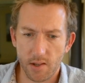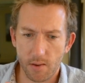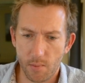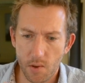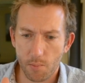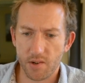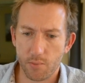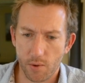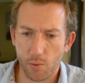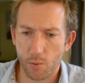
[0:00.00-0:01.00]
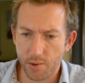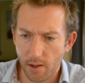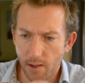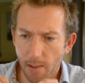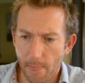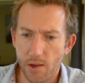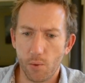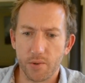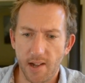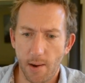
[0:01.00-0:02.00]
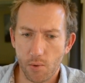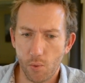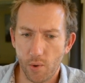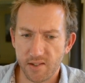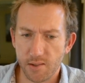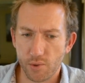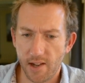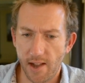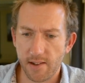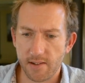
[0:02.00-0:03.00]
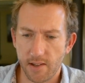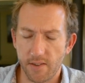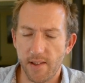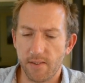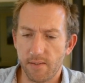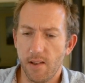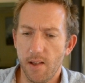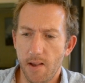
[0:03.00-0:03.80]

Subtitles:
So when you press record, they all start recording simultaneously, and that's